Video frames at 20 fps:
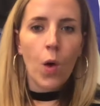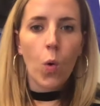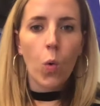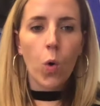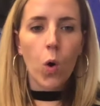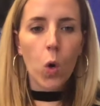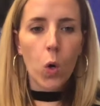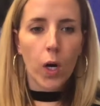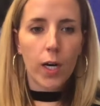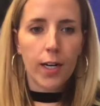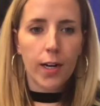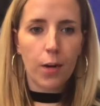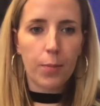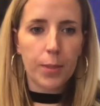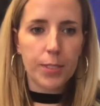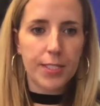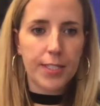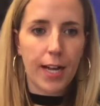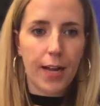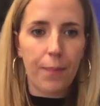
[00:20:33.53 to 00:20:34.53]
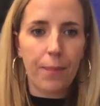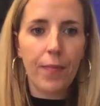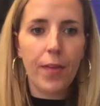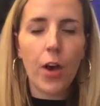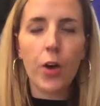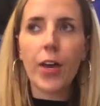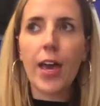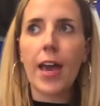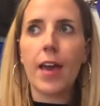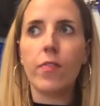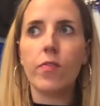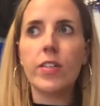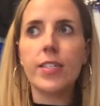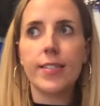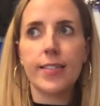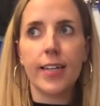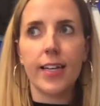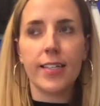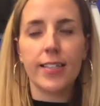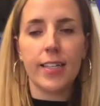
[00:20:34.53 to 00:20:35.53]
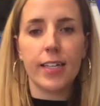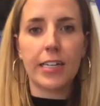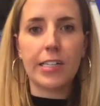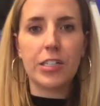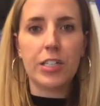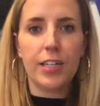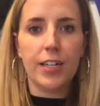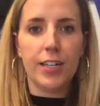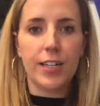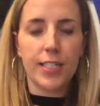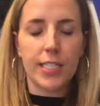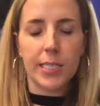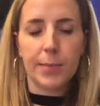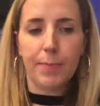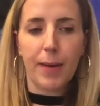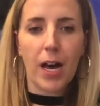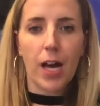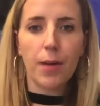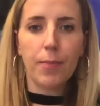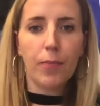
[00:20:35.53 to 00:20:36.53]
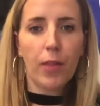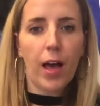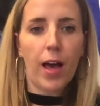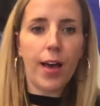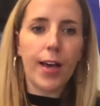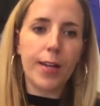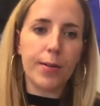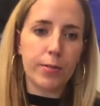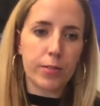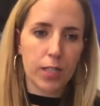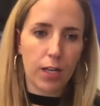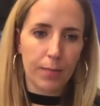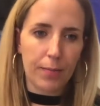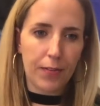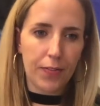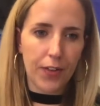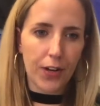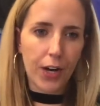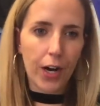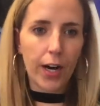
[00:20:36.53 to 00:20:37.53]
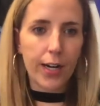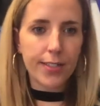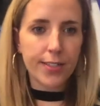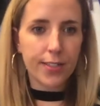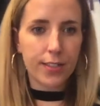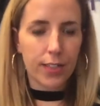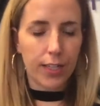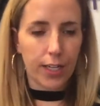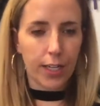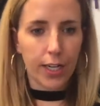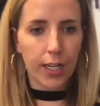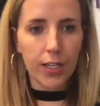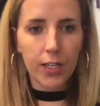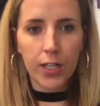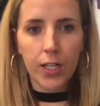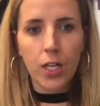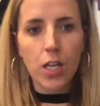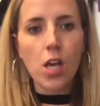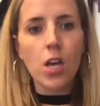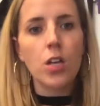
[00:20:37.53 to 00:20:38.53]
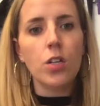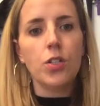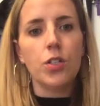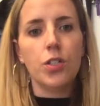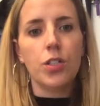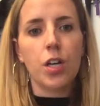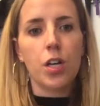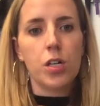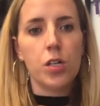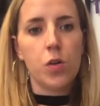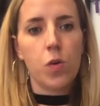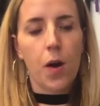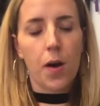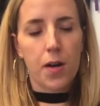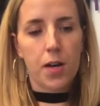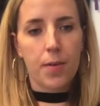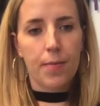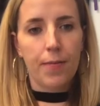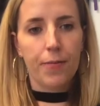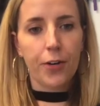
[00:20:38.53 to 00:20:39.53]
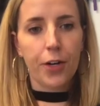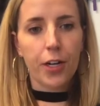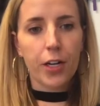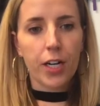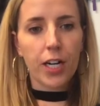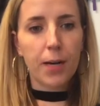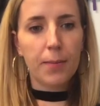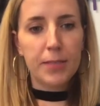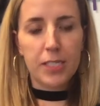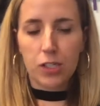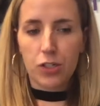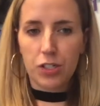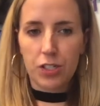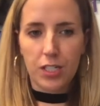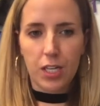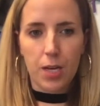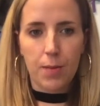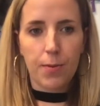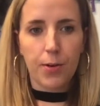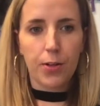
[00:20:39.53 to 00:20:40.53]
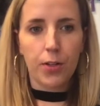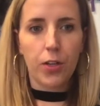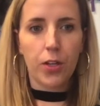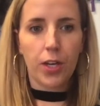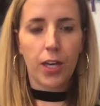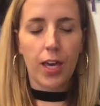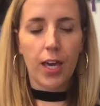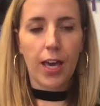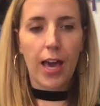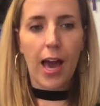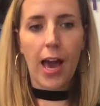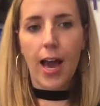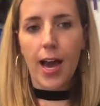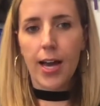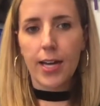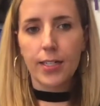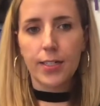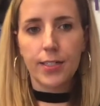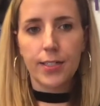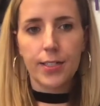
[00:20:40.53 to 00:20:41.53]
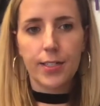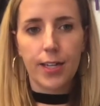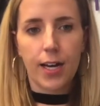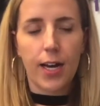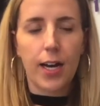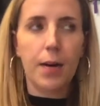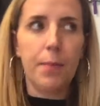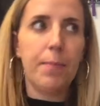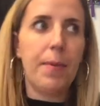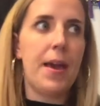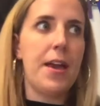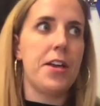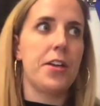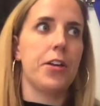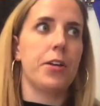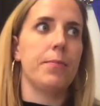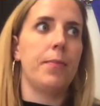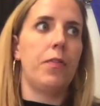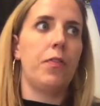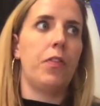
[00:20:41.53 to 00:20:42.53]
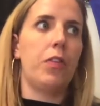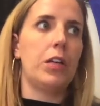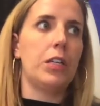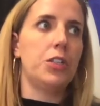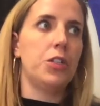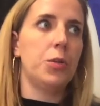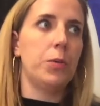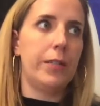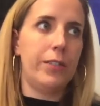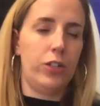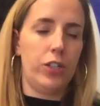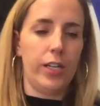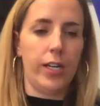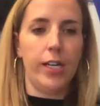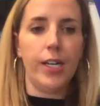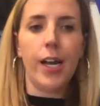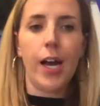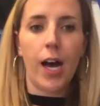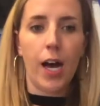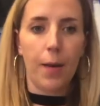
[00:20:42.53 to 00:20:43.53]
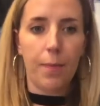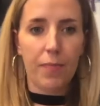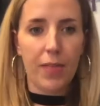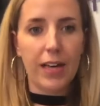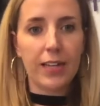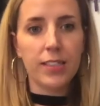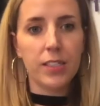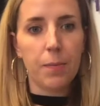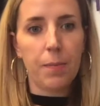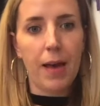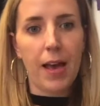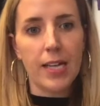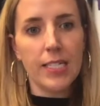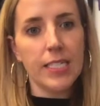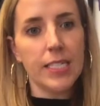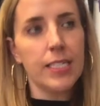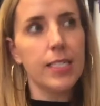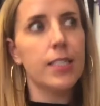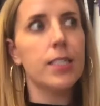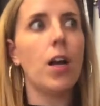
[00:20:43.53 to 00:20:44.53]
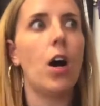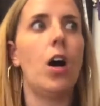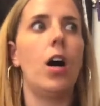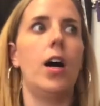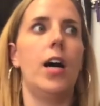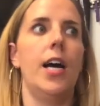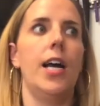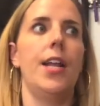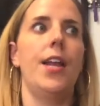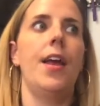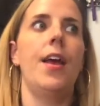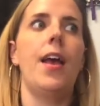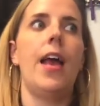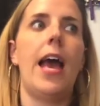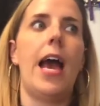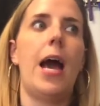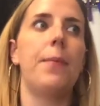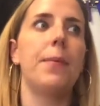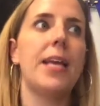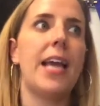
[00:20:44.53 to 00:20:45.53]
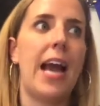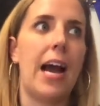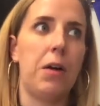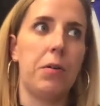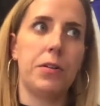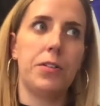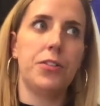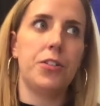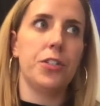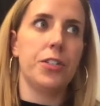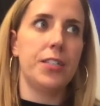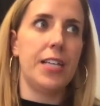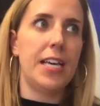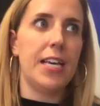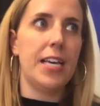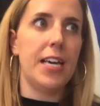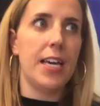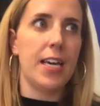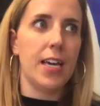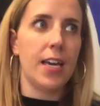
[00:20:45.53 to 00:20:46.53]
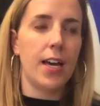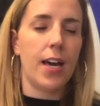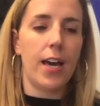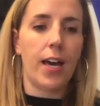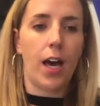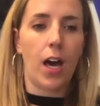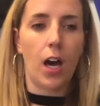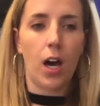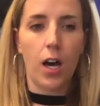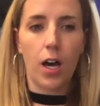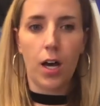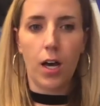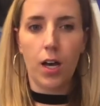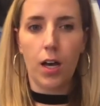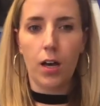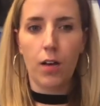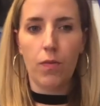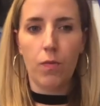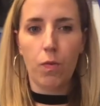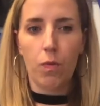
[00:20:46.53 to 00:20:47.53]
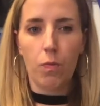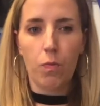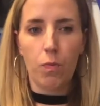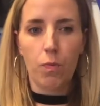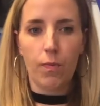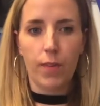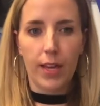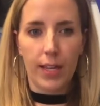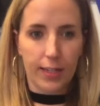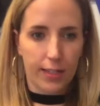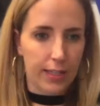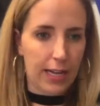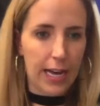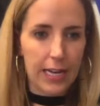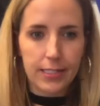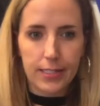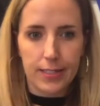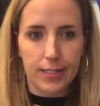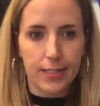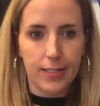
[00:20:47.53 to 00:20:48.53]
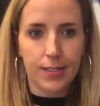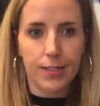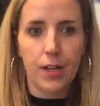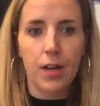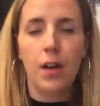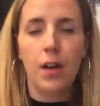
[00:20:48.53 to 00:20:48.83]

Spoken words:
Whew, almost done. Okay, this next section is bottom line. We're talking about the cost here. So if you're on our competition team, you're looking at paying your monthly tuition. That depends on how many hours you're taking in classes.